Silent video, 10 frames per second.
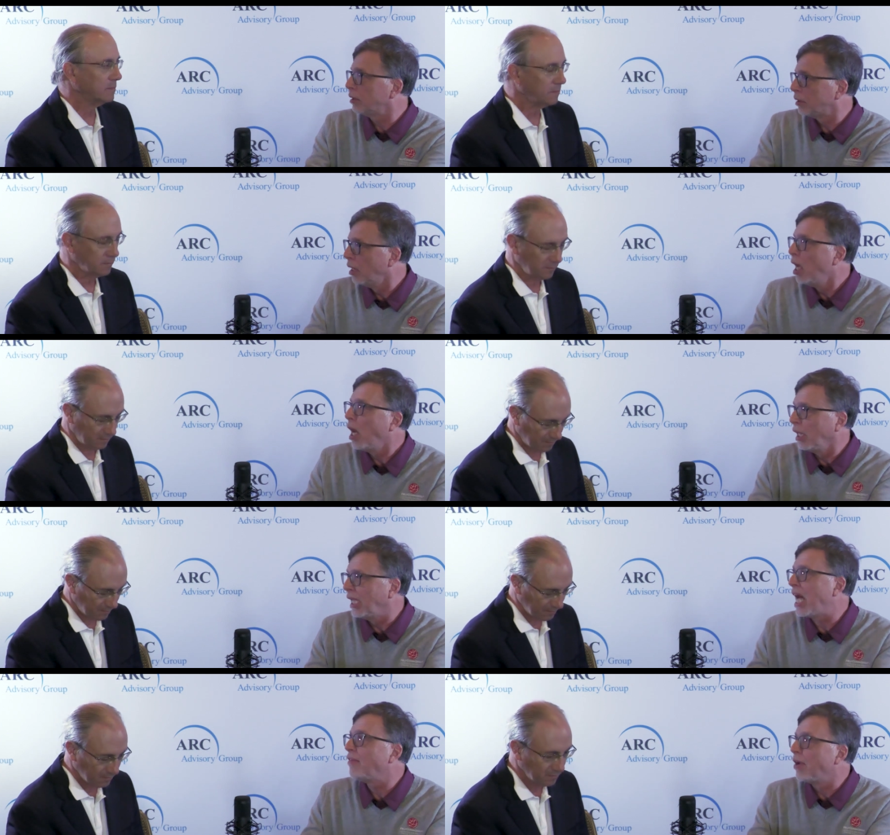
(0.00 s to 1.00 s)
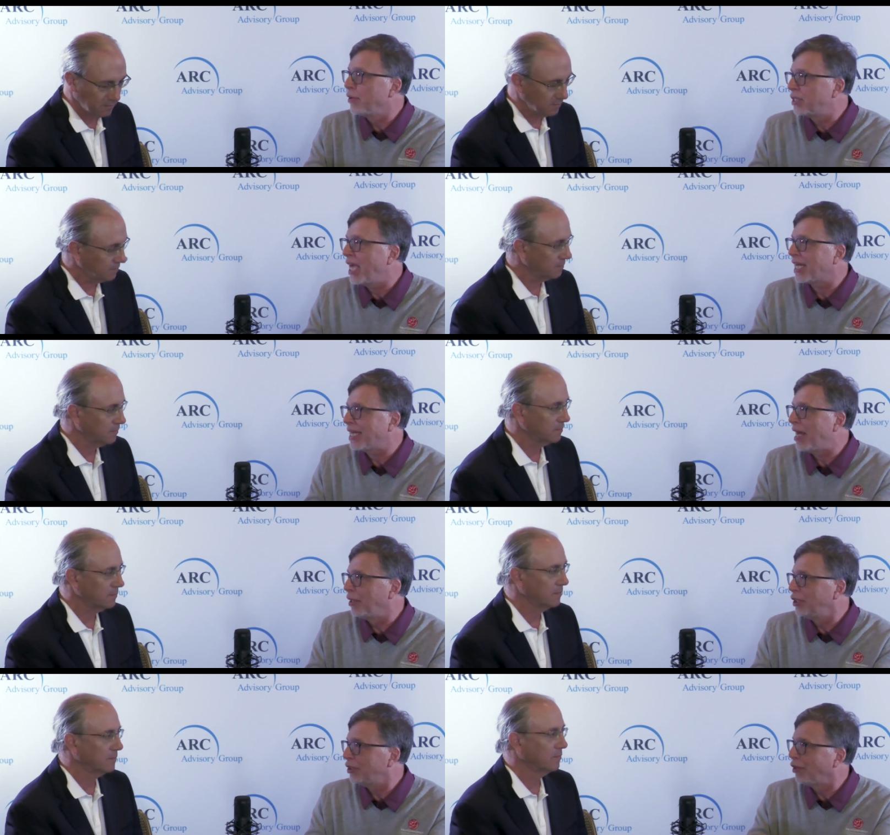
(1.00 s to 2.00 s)
Speaker 1: There's a lot of other
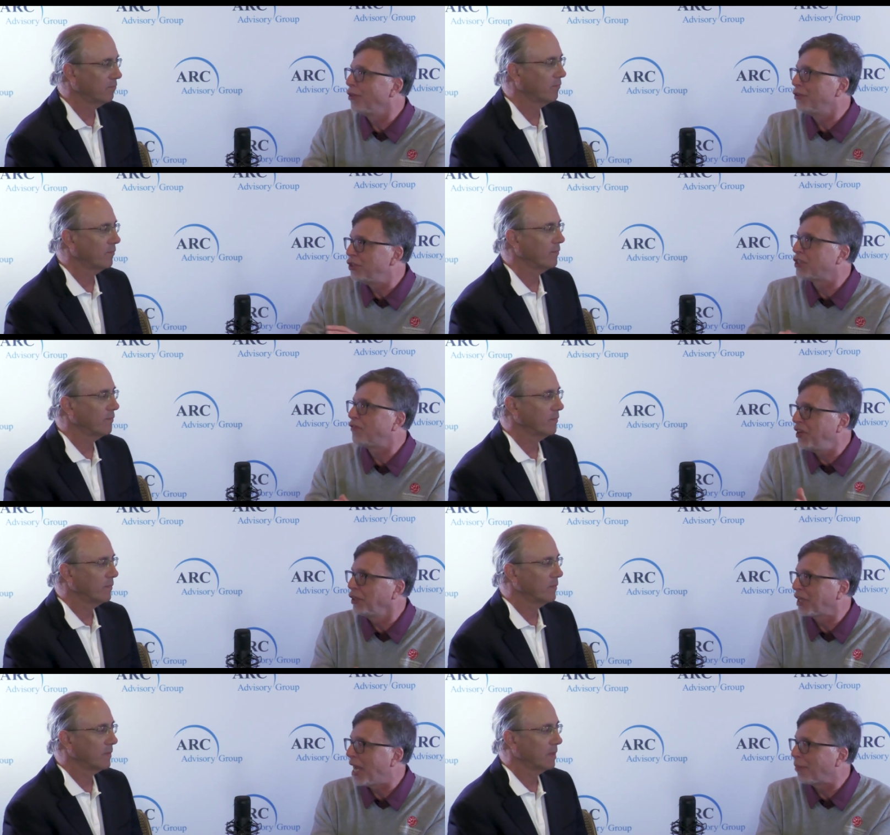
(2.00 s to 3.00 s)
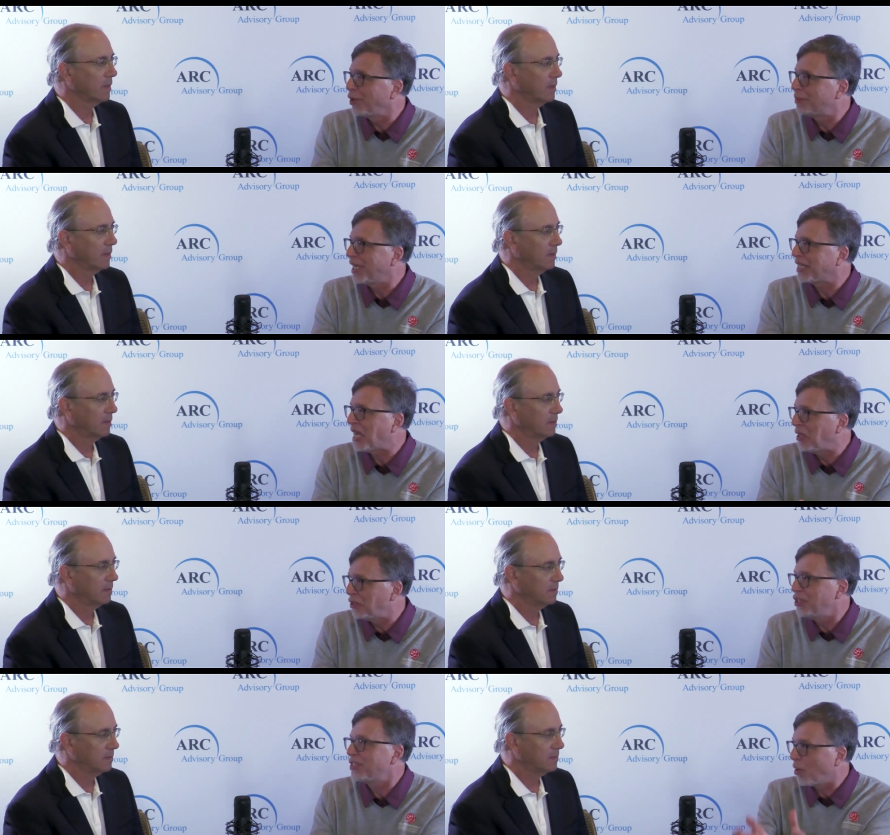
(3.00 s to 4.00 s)
technologies other than just FieldComm Group
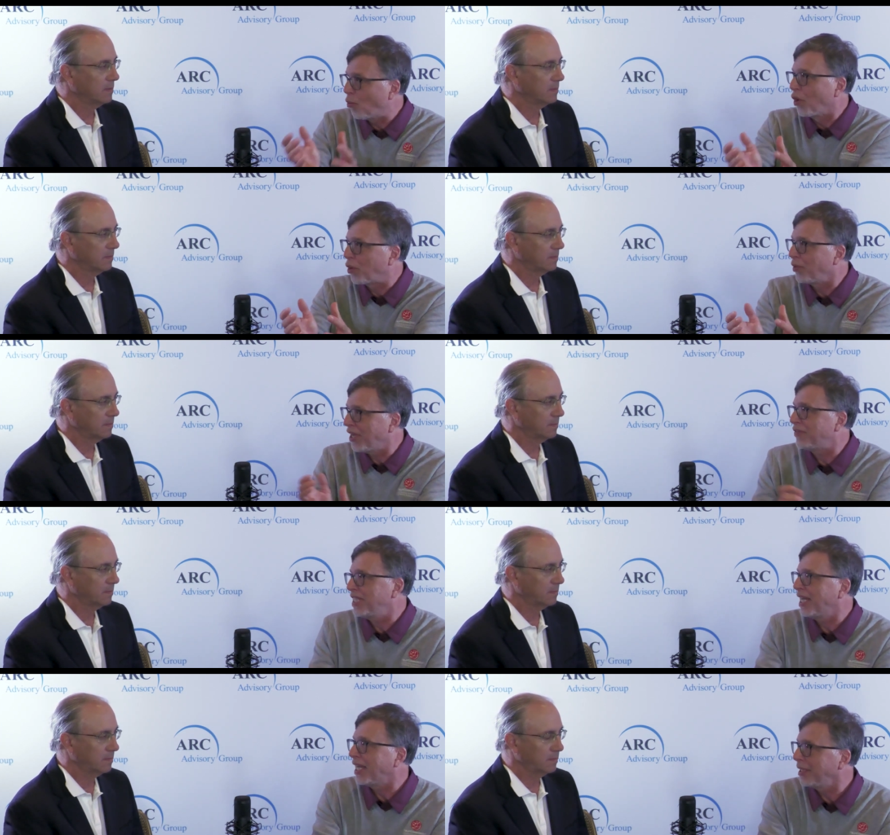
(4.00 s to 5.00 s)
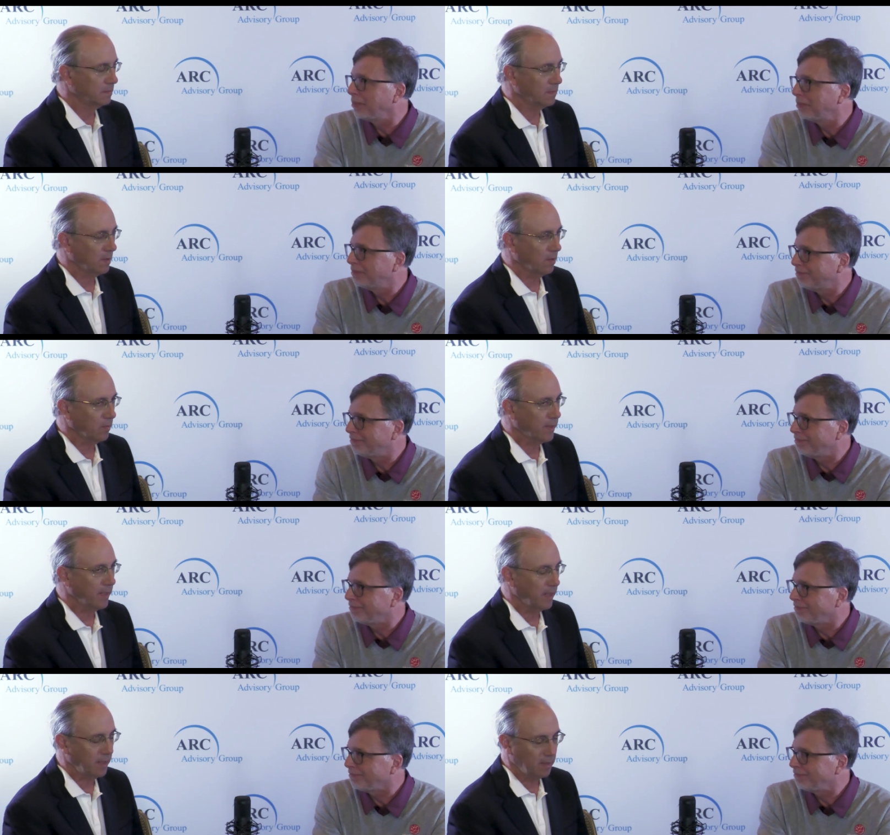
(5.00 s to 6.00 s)
technologies that work with FDI.
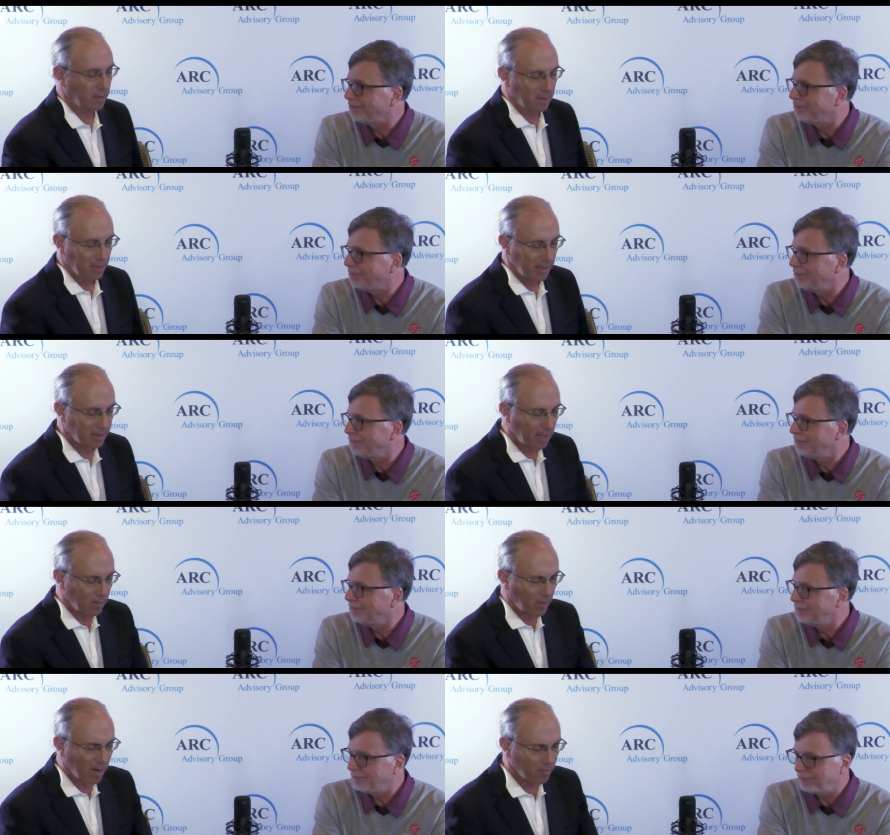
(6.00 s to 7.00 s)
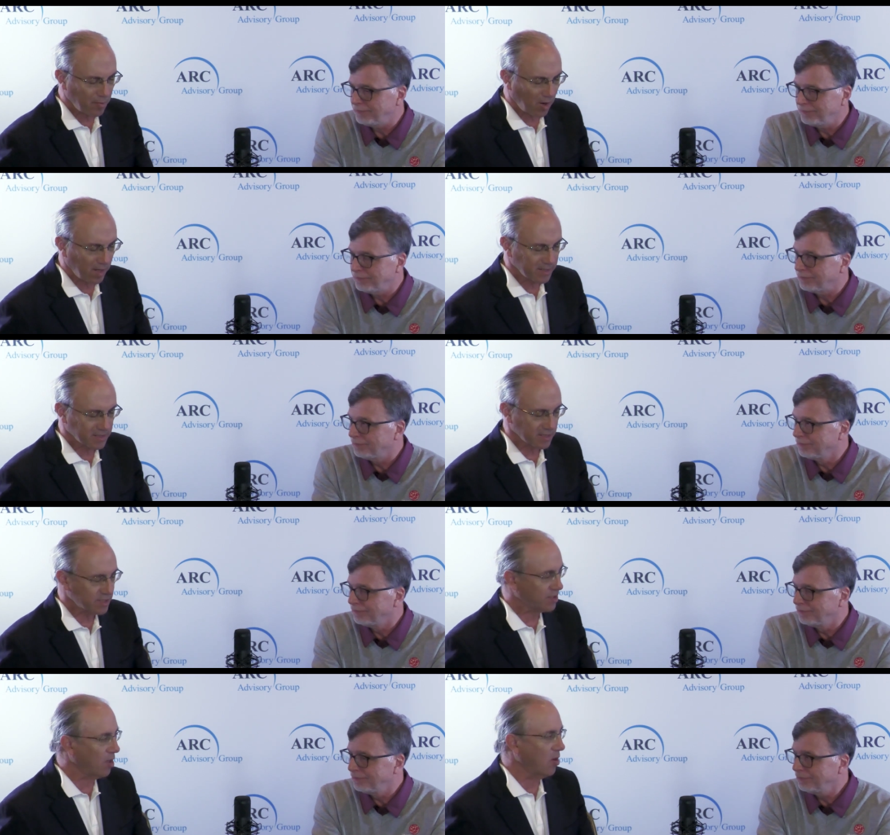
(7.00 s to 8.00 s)
Speaker 2: Okay, and how broad is the
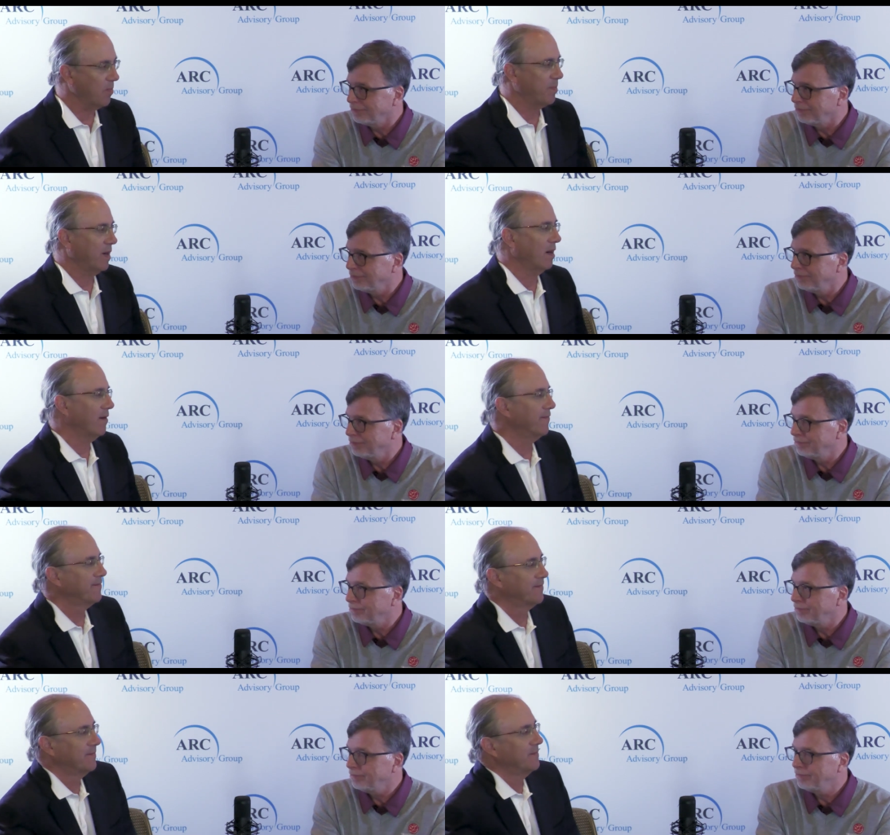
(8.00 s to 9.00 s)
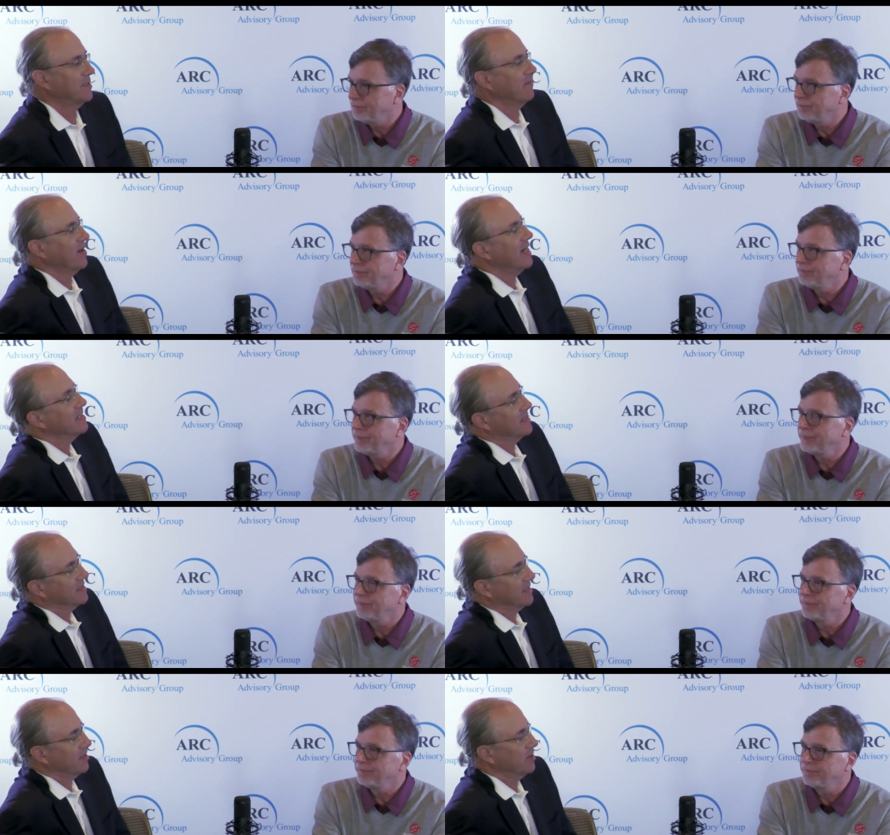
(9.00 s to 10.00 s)
scope of
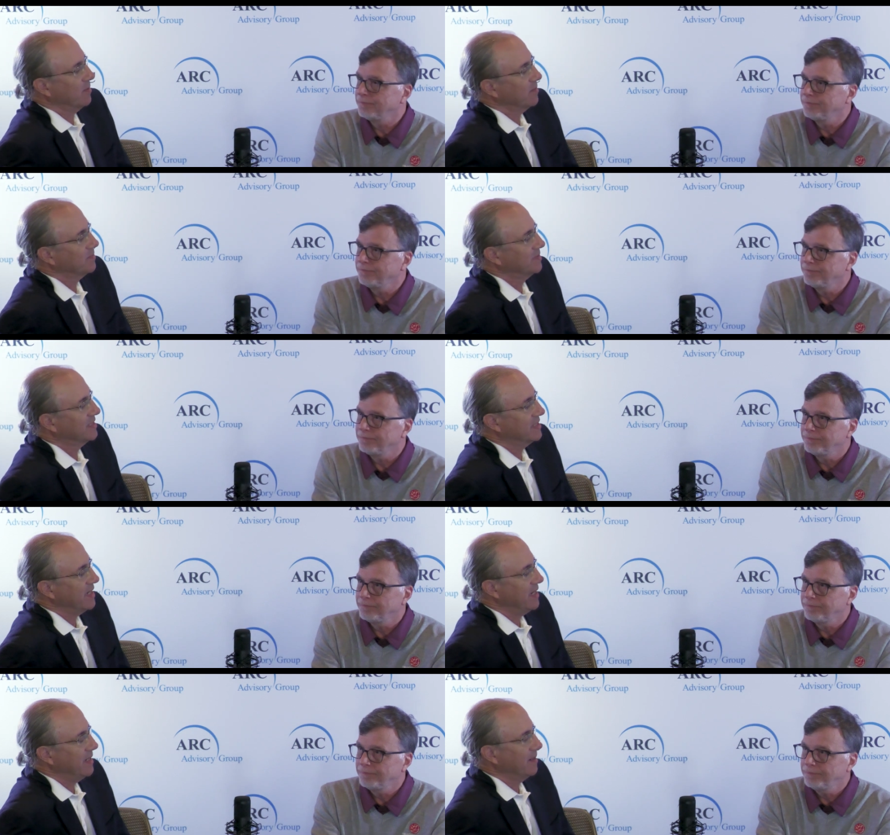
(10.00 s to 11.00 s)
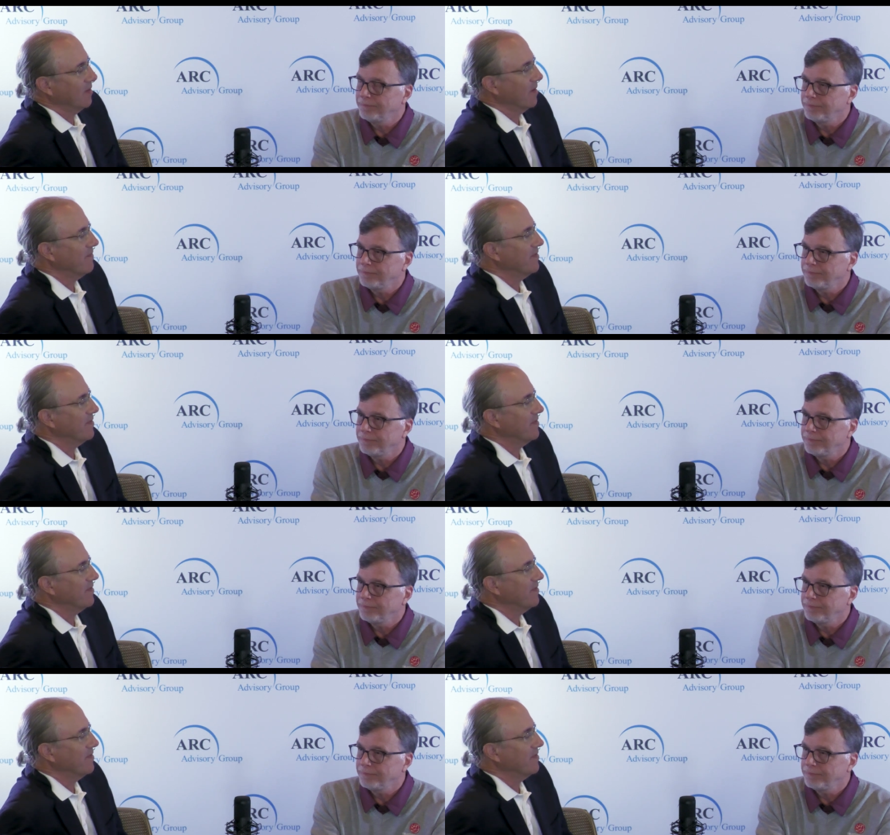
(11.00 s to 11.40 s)
devices that you see or